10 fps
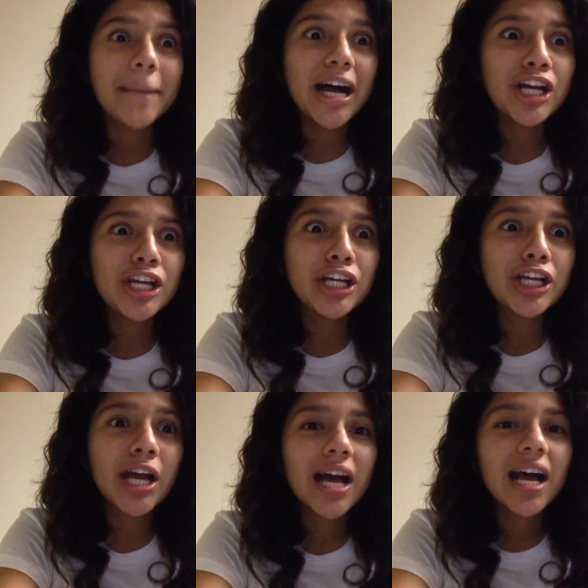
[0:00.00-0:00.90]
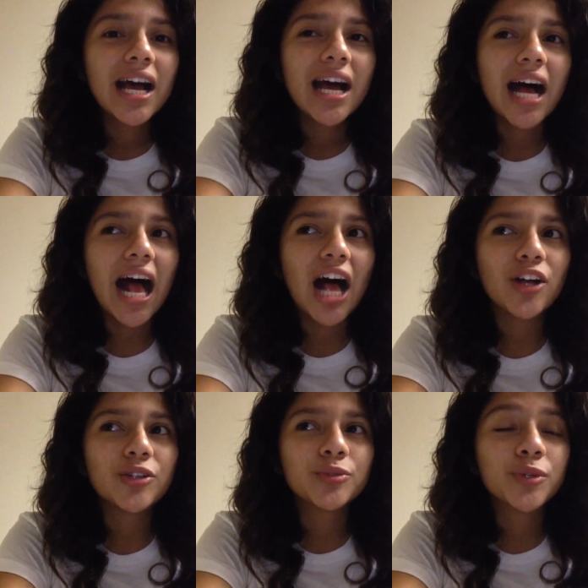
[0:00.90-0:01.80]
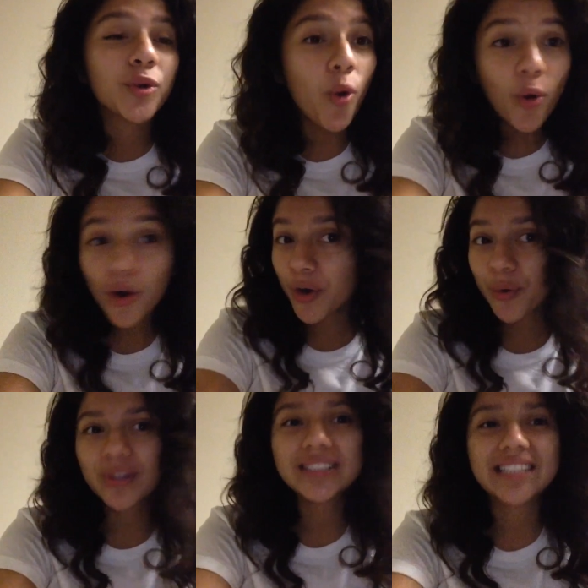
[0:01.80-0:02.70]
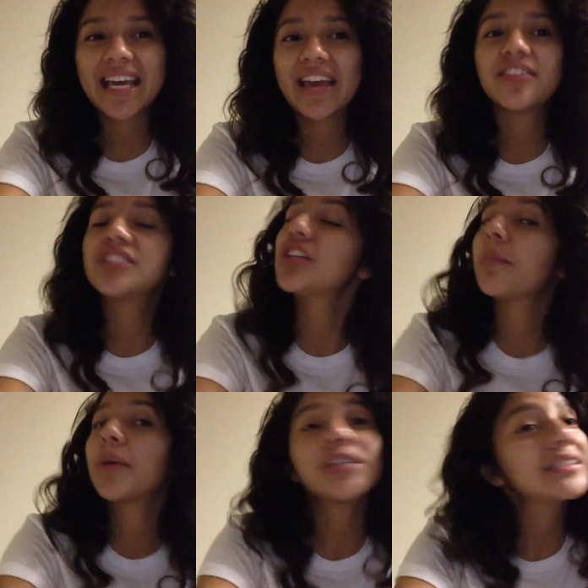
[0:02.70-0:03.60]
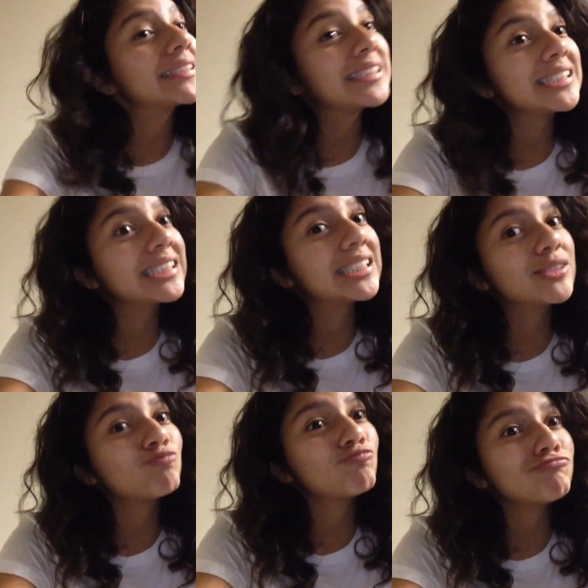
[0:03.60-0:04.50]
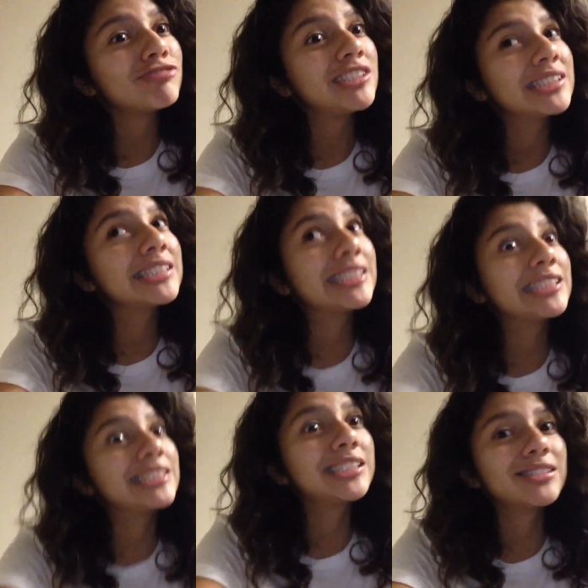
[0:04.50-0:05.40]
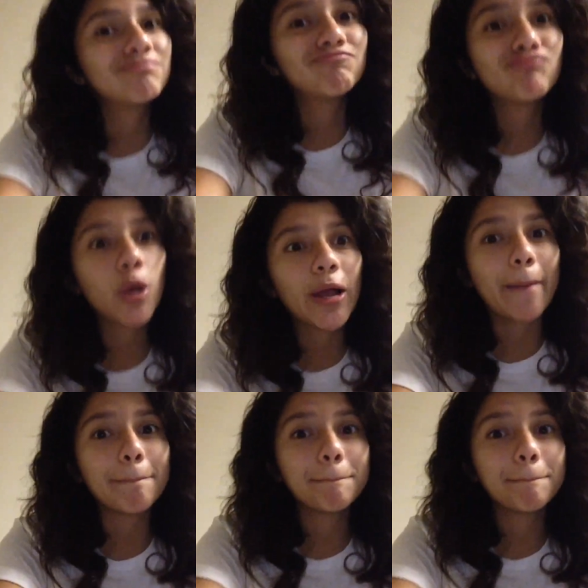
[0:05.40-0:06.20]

Bye. I'll record once I give it to the person. Yeah. Okay.